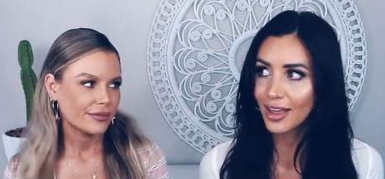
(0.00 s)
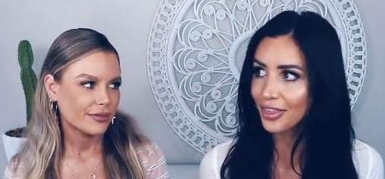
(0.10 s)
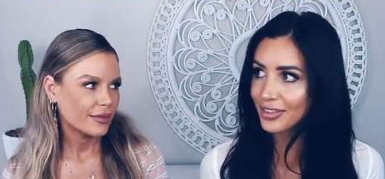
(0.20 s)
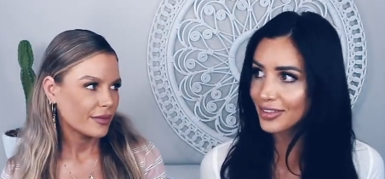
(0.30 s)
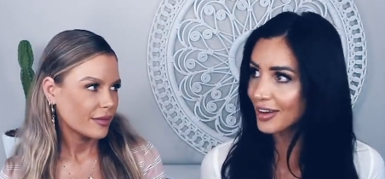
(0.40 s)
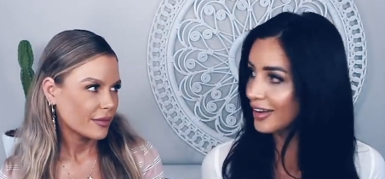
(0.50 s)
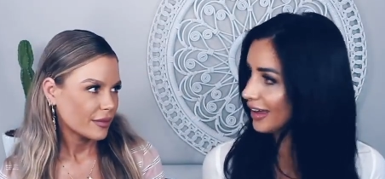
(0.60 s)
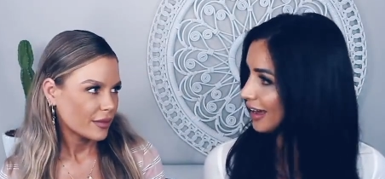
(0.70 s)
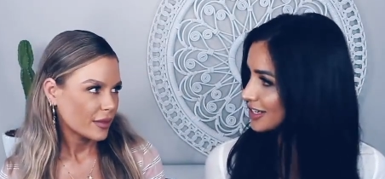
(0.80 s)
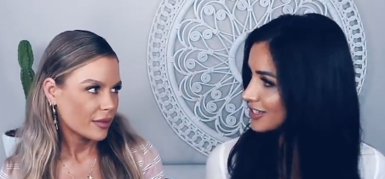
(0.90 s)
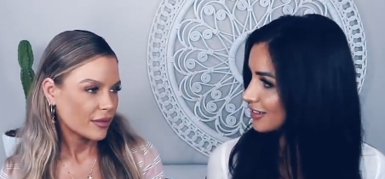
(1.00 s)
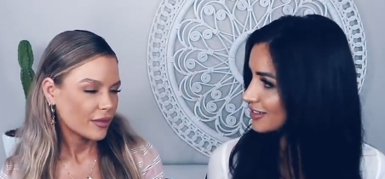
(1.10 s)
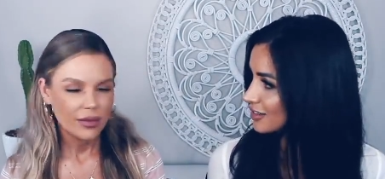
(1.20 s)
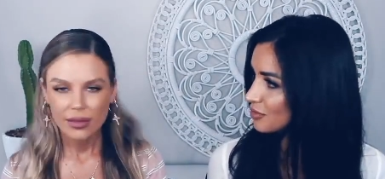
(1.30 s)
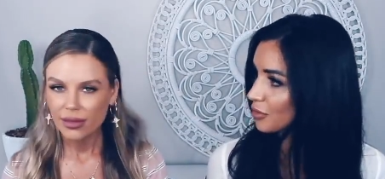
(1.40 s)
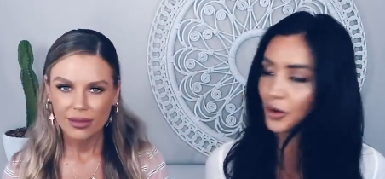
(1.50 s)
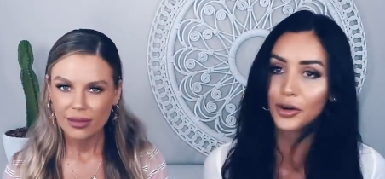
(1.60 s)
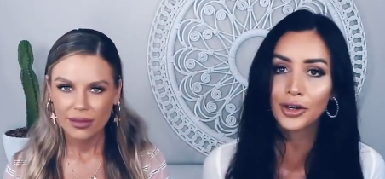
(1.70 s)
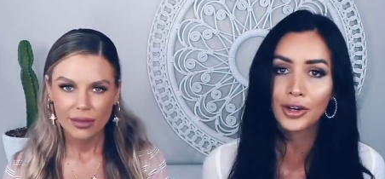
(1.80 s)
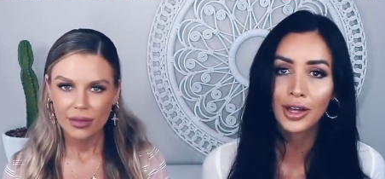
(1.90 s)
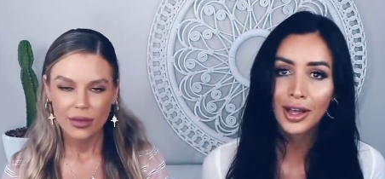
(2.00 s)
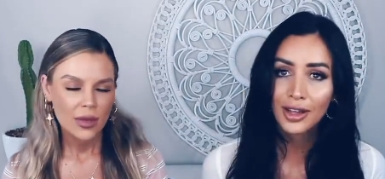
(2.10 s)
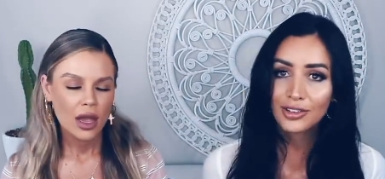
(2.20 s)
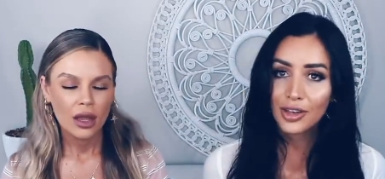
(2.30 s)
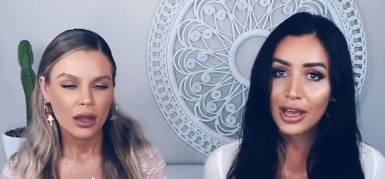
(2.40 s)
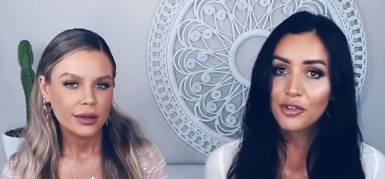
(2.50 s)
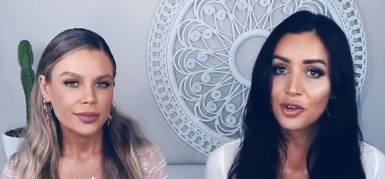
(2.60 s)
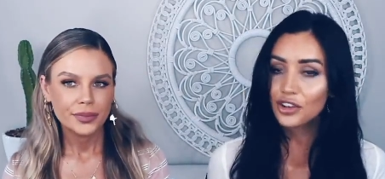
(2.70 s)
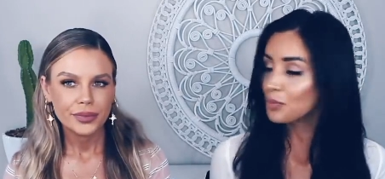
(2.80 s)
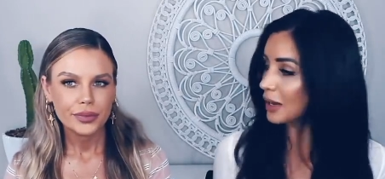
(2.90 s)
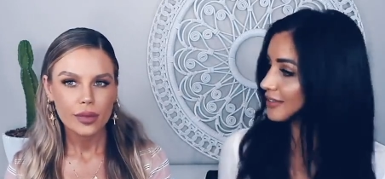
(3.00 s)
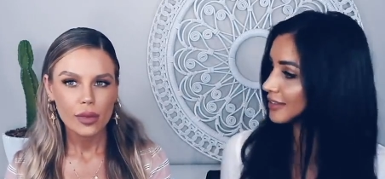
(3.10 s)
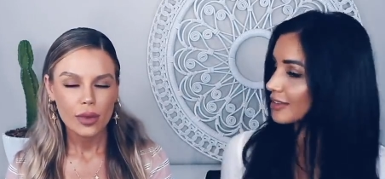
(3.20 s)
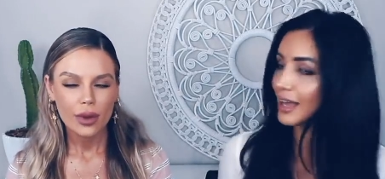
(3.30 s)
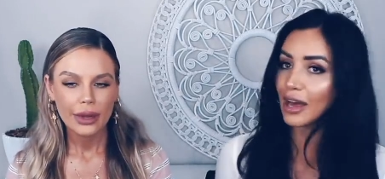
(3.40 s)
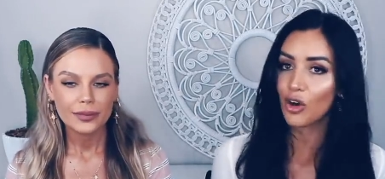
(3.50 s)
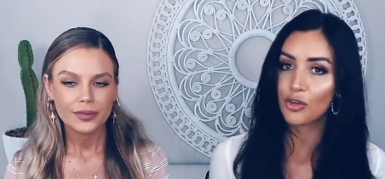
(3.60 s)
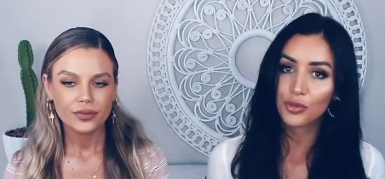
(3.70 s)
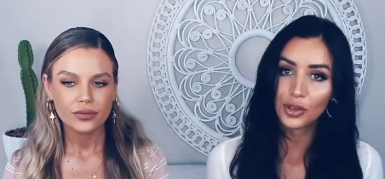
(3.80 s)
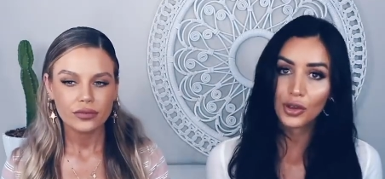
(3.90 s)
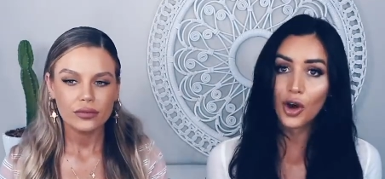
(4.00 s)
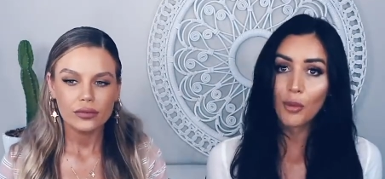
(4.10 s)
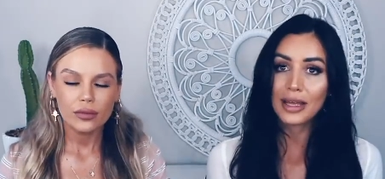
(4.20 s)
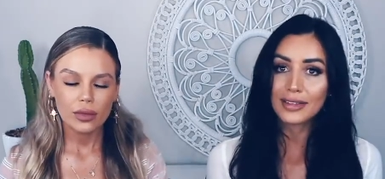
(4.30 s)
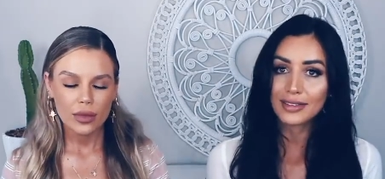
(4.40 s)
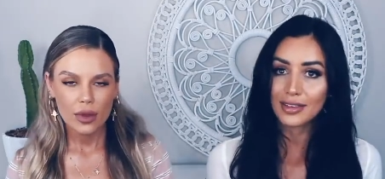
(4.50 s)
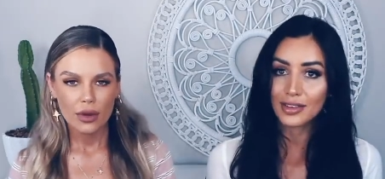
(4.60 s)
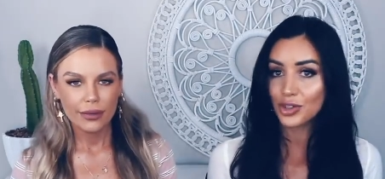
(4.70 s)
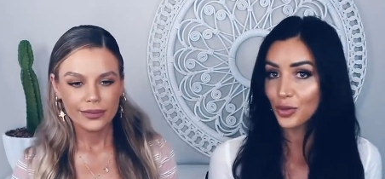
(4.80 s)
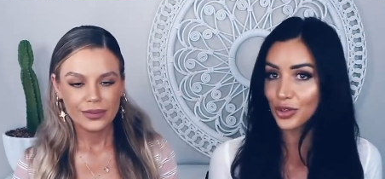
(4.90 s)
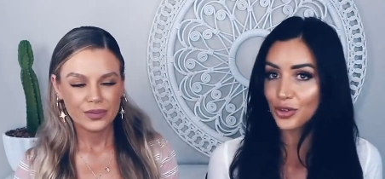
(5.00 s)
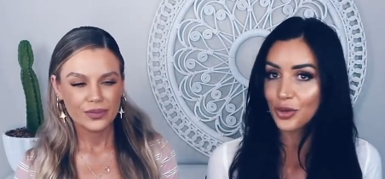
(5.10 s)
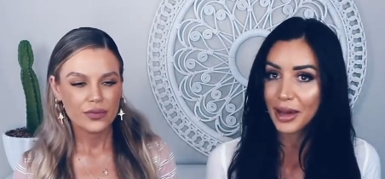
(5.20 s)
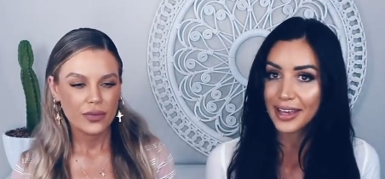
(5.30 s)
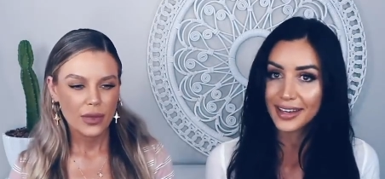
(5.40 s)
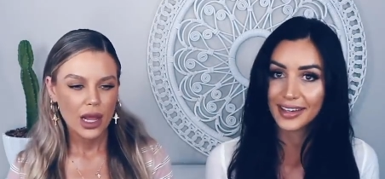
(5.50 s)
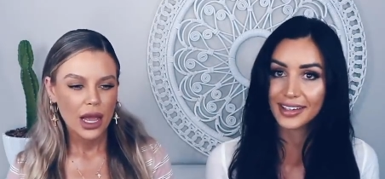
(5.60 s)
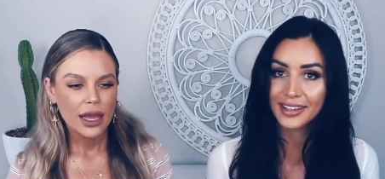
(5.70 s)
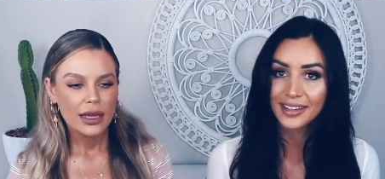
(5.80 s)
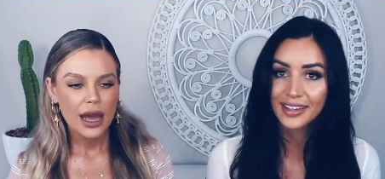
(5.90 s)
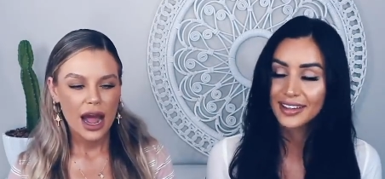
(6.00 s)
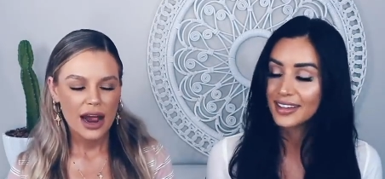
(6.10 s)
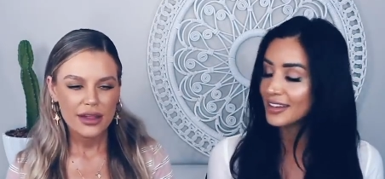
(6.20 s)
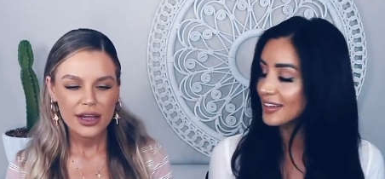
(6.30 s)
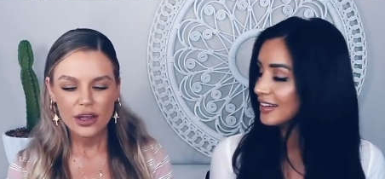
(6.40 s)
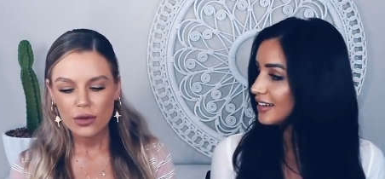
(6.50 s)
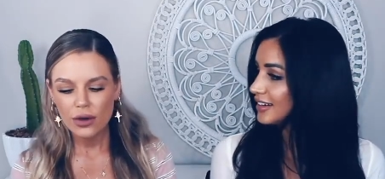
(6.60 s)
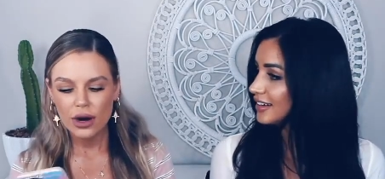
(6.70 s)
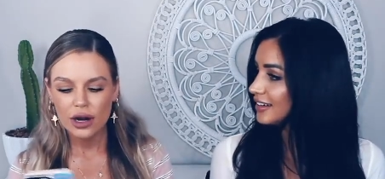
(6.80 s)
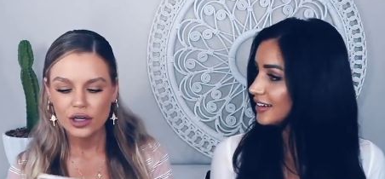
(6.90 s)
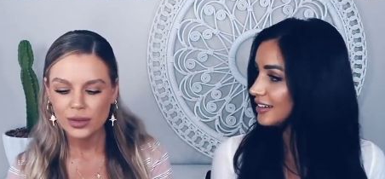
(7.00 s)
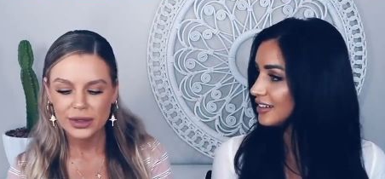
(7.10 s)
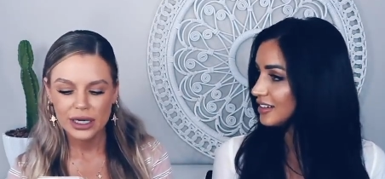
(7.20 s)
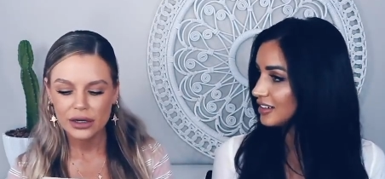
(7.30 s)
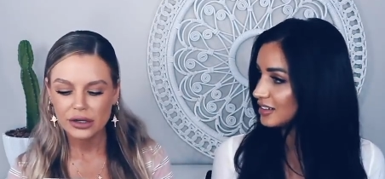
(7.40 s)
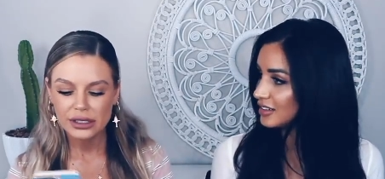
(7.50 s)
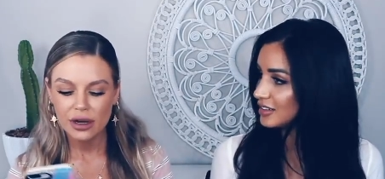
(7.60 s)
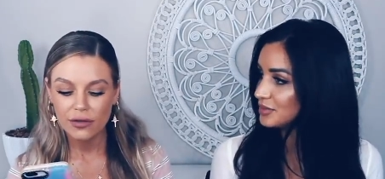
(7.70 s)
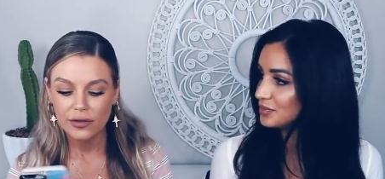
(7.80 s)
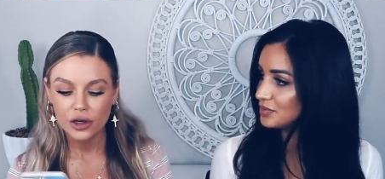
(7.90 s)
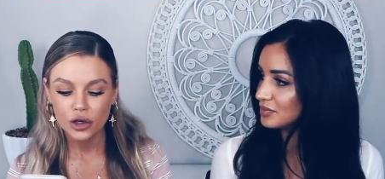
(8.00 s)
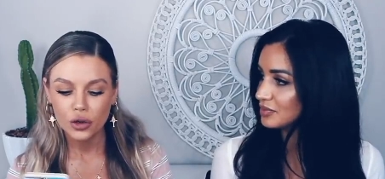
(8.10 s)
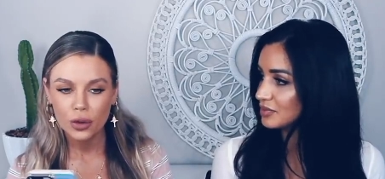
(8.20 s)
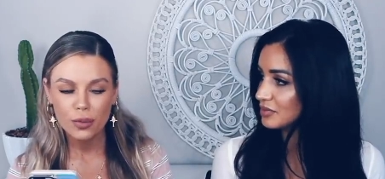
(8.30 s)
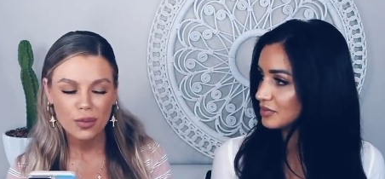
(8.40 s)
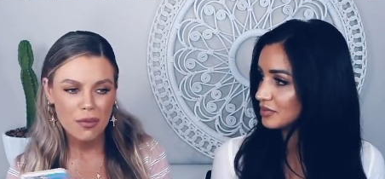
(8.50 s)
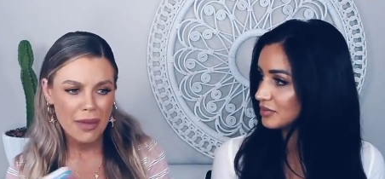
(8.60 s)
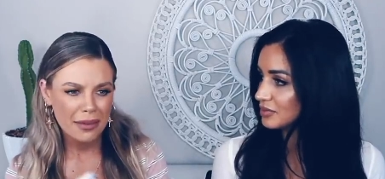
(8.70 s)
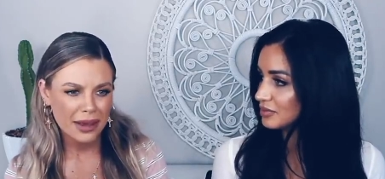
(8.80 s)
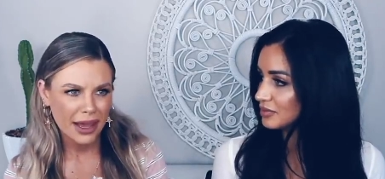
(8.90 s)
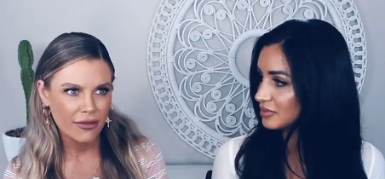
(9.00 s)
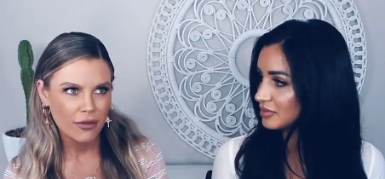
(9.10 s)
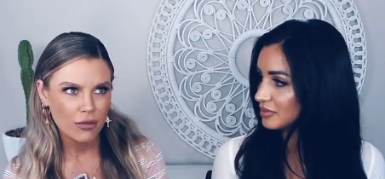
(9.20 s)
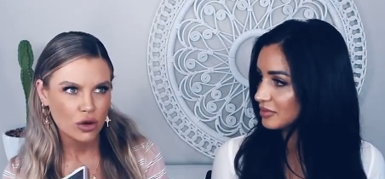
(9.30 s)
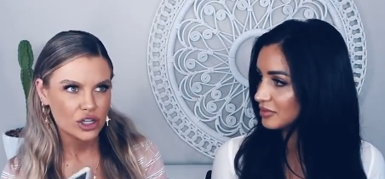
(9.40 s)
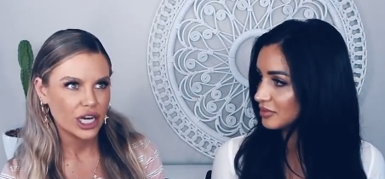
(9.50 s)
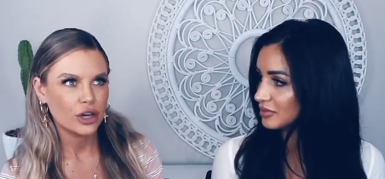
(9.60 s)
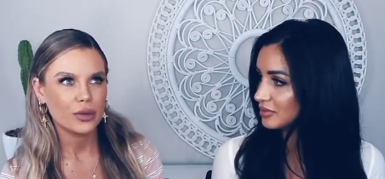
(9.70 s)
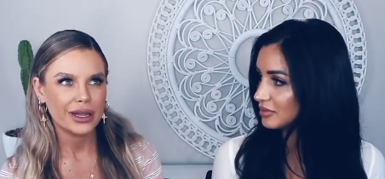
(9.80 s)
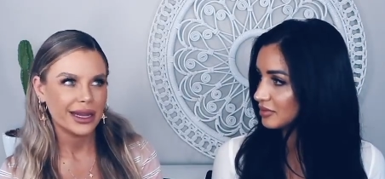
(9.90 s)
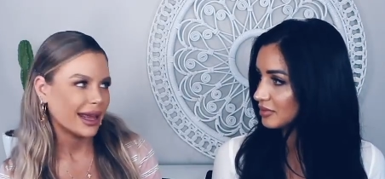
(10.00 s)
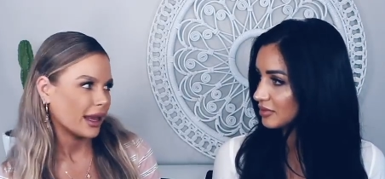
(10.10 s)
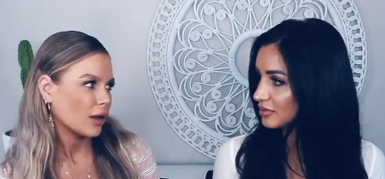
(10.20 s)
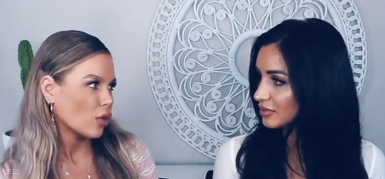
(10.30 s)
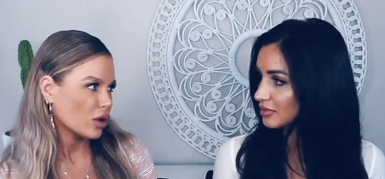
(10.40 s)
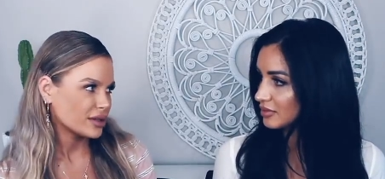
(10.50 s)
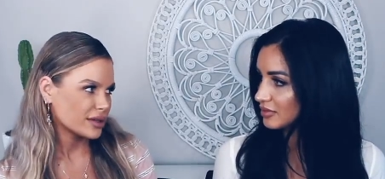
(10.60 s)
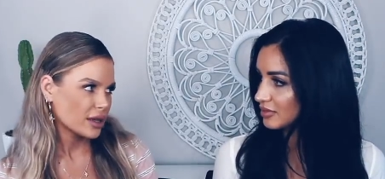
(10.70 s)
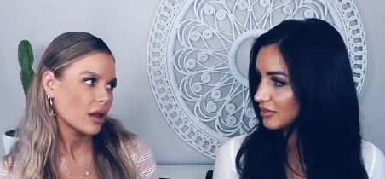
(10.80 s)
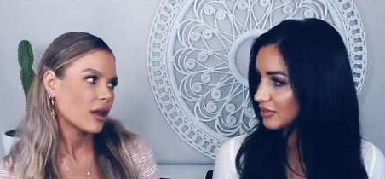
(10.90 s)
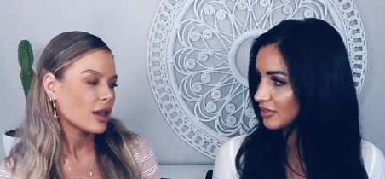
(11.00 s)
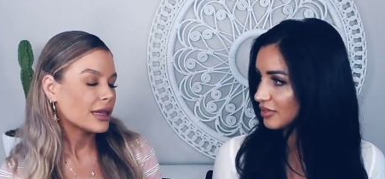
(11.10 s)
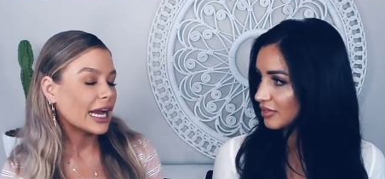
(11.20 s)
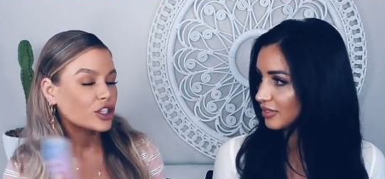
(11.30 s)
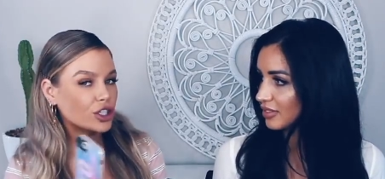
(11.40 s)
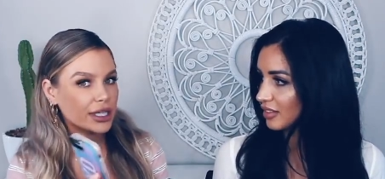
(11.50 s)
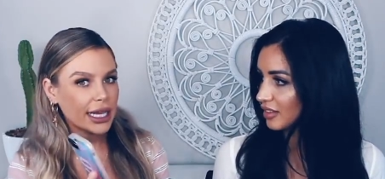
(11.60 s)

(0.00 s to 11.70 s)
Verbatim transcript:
Speaker 1: nothing that I actually did wrong. So everyone's basing that off the comments that the twins were making.
Speaker 2: Yeah, I think you were 100% yourself and you were maybe even more genuine than he was. Like, do you